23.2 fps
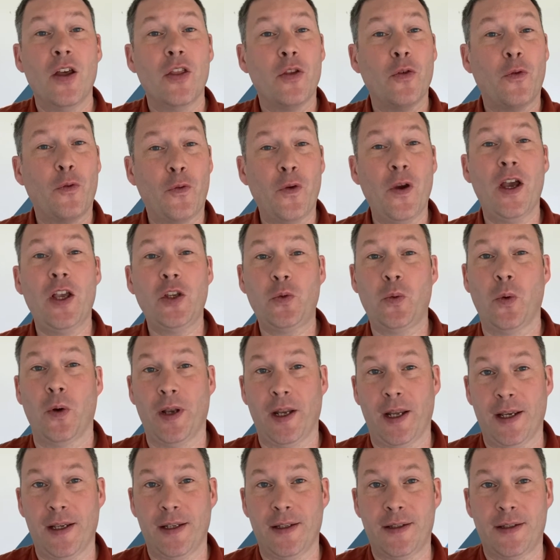The first
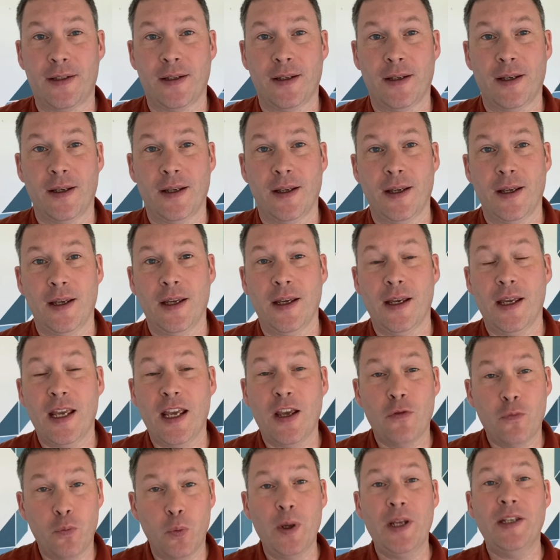one is
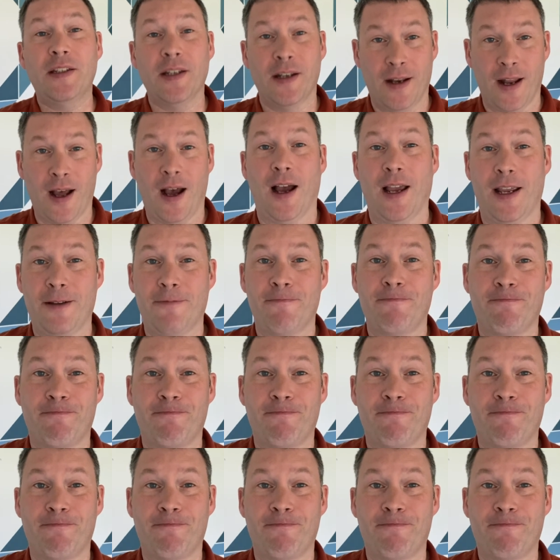if we deny.